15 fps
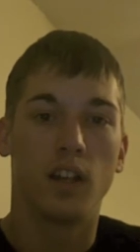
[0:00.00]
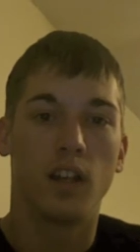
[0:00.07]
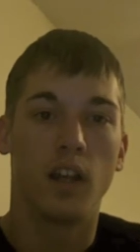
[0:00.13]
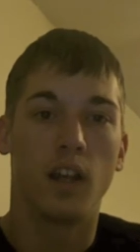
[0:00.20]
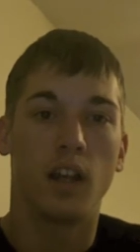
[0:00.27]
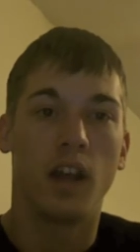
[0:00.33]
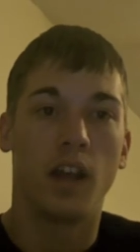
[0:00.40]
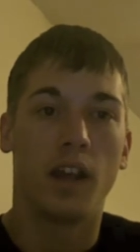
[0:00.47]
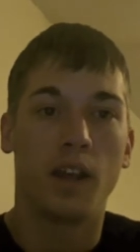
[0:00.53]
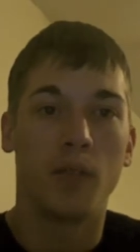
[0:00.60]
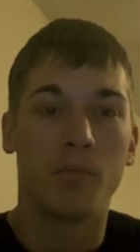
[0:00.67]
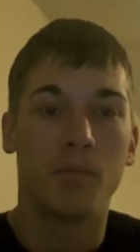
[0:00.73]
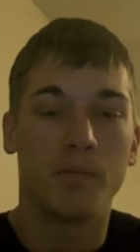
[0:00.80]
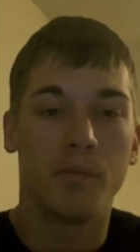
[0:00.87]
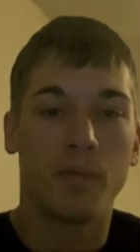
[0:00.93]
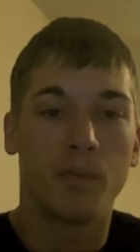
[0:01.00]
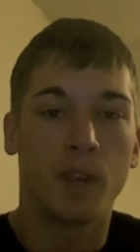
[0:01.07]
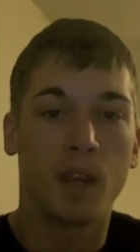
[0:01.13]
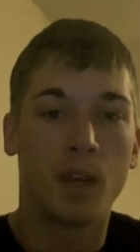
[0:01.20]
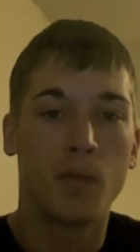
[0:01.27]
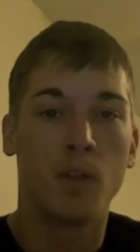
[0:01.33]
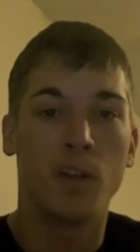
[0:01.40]
and
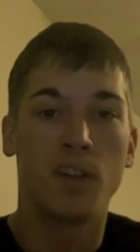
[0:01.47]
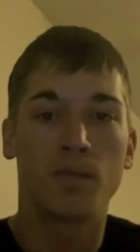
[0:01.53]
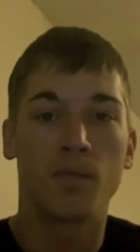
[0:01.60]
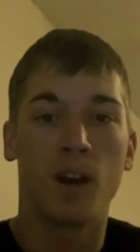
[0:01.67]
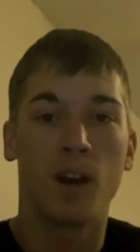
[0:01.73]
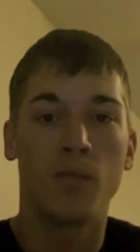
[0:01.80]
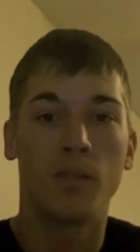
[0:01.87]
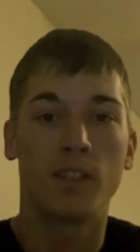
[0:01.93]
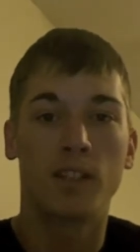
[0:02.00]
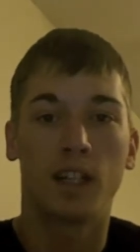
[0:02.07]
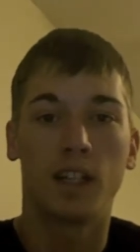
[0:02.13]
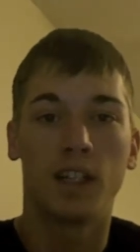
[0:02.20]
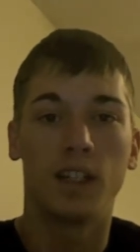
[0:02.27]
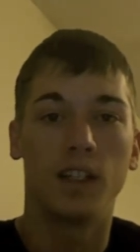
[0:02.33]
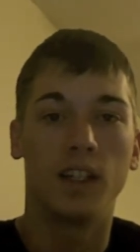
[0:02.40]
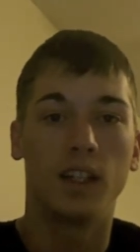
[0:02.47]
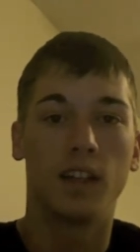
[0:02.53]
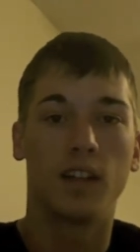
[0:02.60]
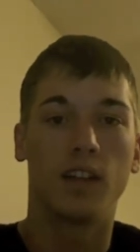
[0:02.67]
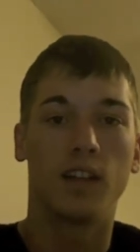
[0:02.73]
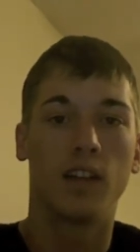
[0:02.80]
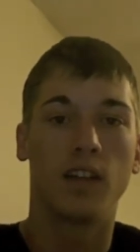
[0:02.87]
him and his mom decided that
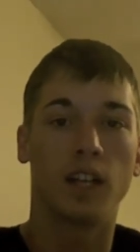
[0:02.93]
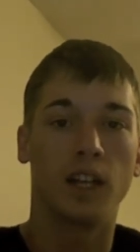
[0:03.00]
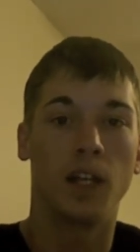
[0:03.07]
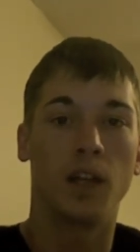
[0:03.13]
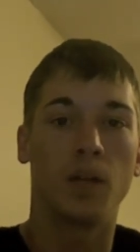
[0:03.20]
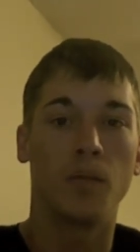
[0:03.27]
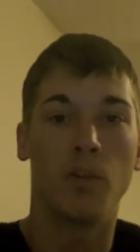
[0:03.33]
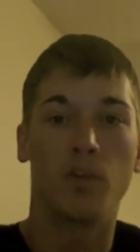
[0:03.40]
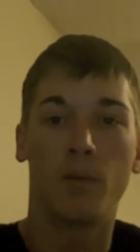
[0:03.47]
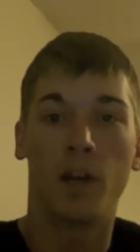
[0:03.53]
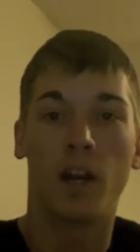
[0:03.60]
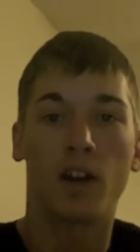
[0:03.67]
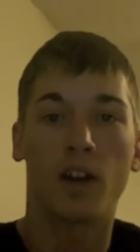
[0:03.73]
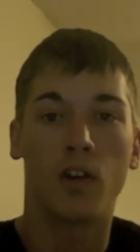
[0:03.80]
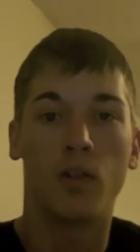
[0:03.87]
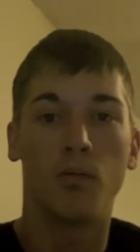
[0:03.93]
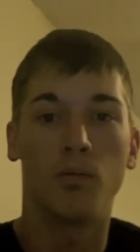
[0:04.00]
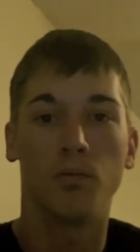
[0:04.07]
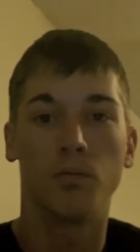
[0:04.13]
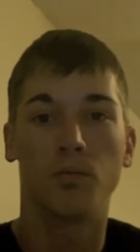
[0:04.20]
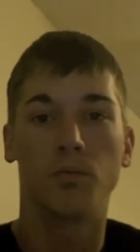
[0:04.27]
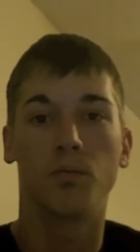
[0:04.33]
they needed to move back home
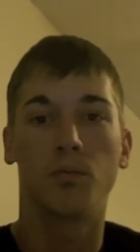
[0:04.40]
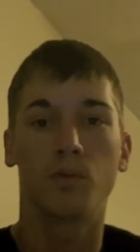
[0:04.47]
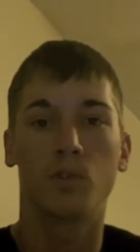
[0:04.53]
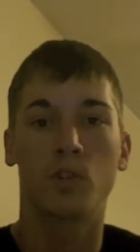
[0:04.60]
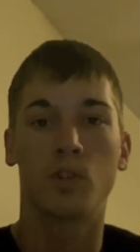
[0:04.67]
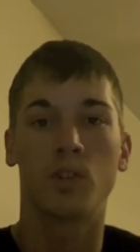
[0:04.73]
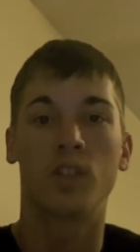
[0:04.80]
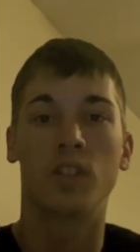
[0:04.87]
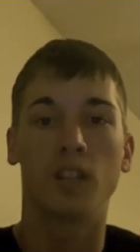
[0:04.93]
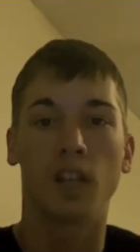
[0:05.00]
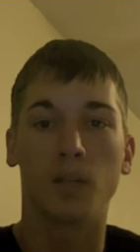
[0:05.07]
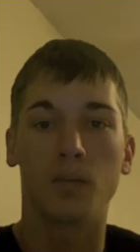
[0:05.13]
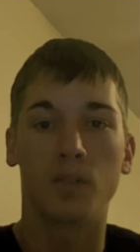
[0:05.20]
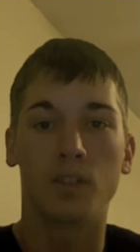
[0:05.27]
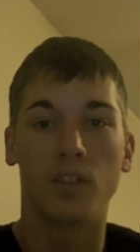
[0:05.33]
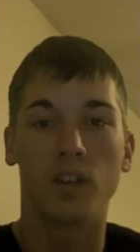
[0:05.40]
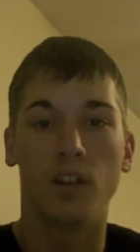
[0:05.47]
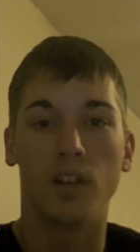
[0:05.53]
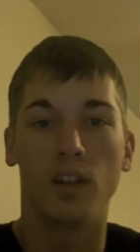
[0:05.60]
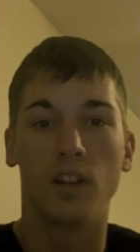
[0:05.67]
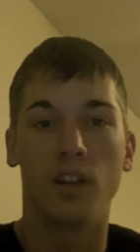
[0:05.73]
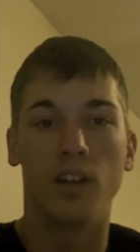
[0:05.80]
to Sedalia, Missouri.